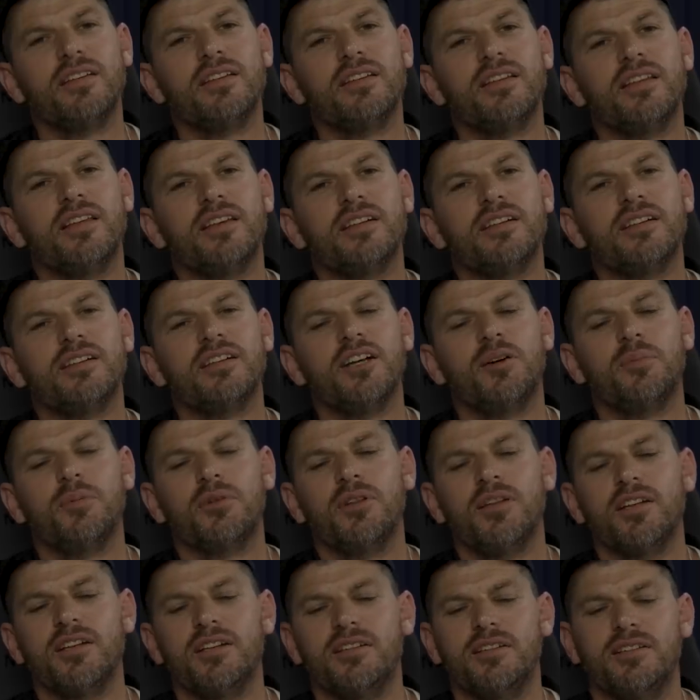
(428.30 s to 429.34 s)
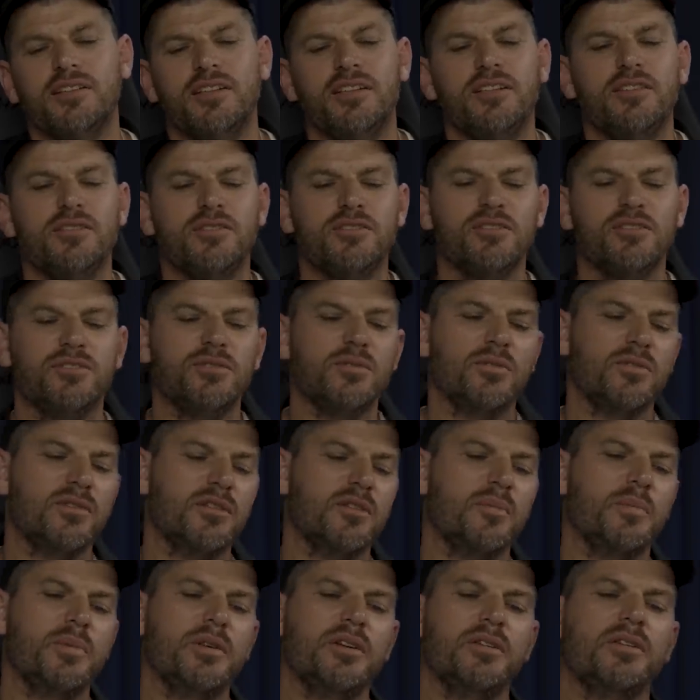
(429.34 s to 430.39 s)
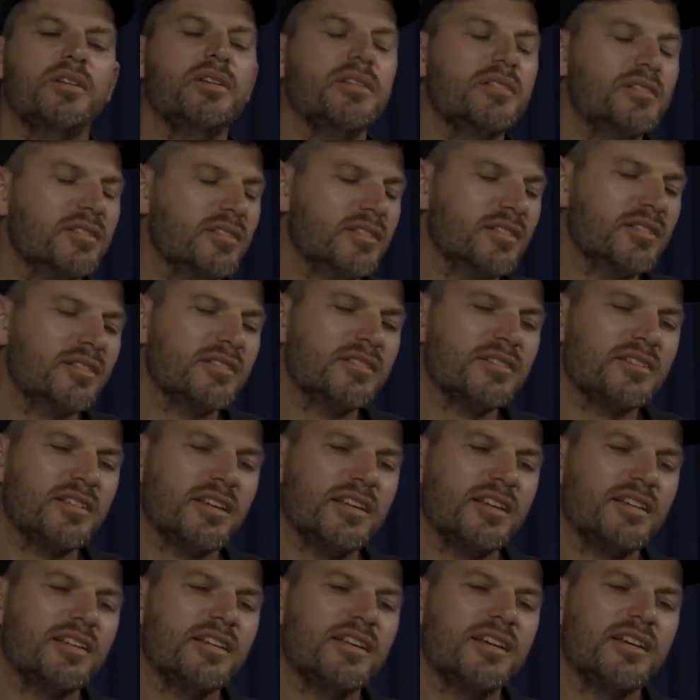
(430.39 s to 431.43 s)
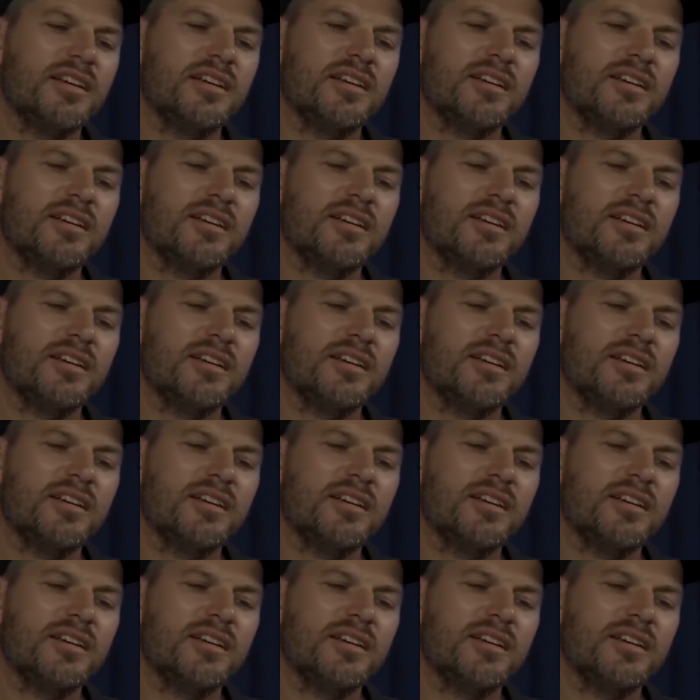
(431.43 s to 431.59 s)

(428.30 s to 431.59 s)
and like a couple like in-store appearances, and